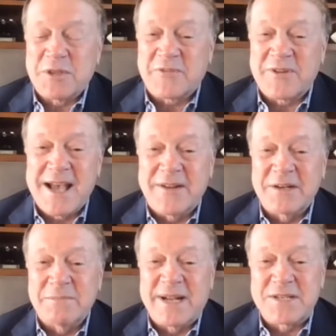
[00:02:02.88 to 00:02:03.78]
it was
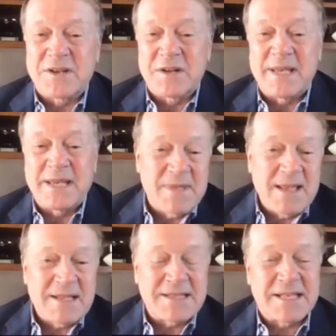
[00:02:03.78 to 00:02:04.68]
300, but it's going to be
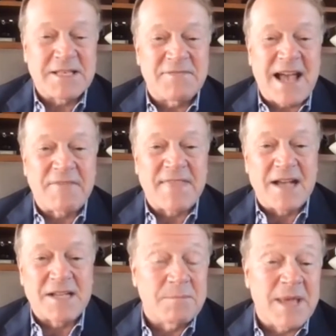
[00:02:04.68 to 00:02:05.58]

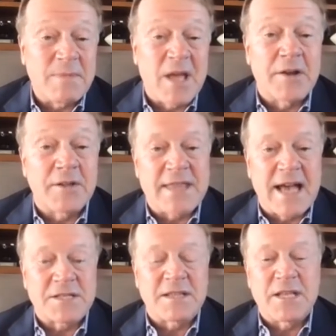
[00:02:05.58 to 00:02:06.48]
65,000, maybe
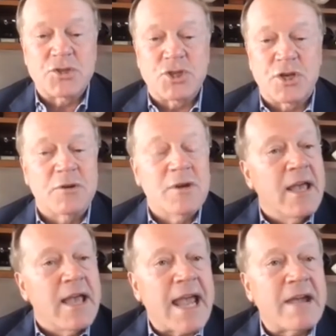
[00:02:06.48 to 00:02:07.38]
100,000 this year.
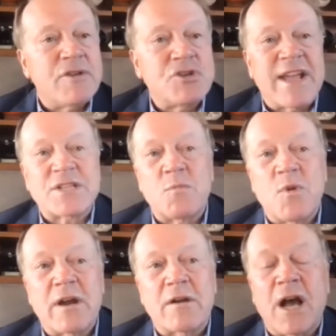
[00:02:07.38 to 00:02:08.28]
Average
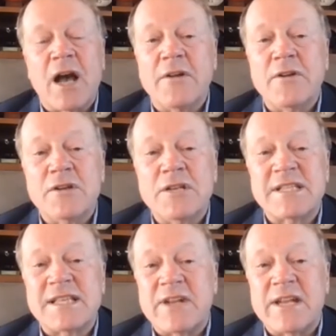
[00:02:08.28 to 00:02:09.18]
ransomware,
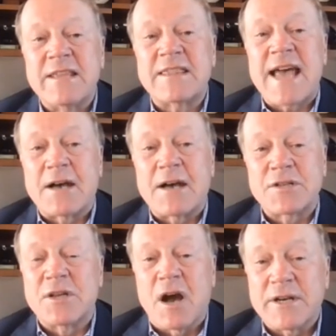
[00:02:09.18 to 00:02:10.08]

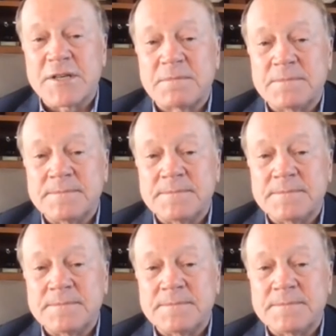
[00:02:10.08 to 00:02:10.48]
$170,000.